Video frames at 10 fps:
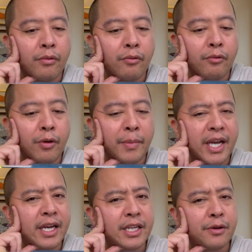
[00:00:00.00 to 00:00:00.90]
what my
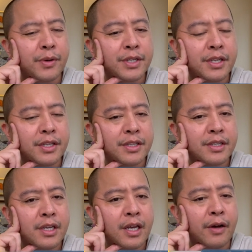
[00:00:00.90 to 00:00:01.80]
idea was is
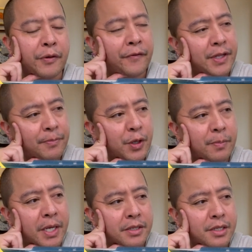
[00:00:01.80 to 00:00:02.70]
if we fill up their
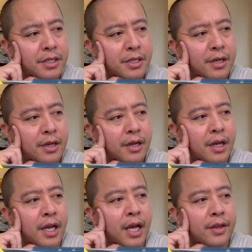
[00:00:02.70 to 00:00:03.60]
bench,
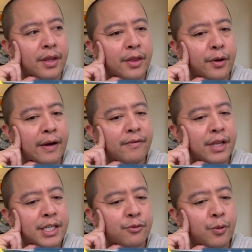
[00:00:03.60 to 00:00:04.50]
then they'll have
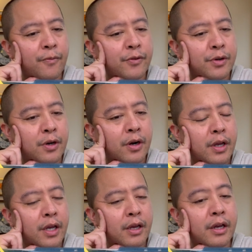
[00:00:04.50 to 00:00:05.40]
less room for
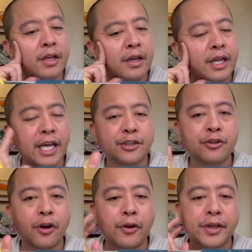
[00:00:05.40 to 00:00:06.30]
an extra
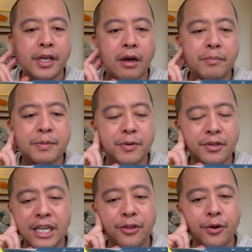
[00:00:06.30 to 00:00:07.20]
Archeops. But it looks
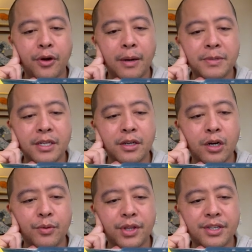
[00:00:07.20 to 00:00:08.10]
like they're opting to go
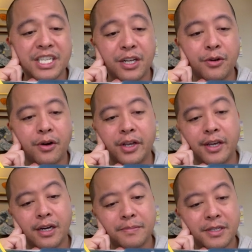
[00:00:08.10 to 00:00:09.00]
with a single
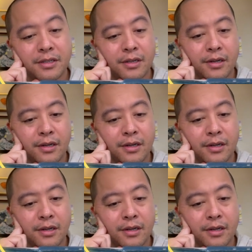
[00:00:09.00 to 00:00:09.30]
Archeops.